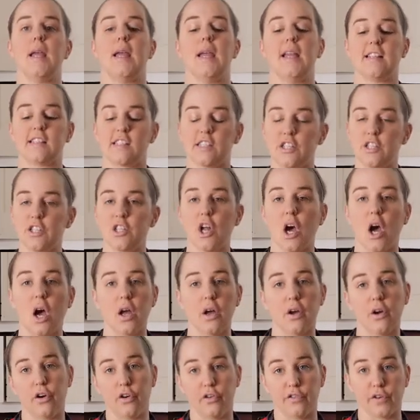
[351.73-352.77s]
it's
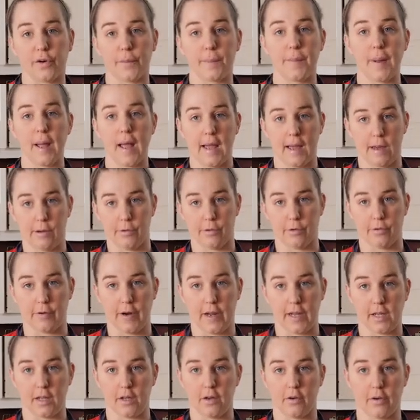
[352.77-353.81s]
not
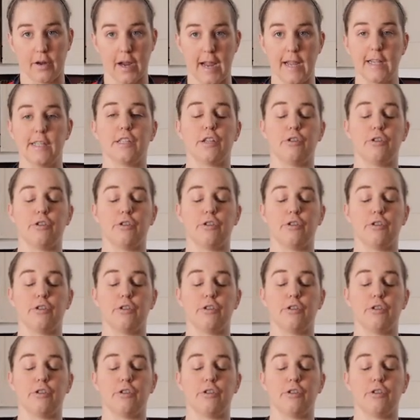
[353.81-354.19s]
overpowering, okay?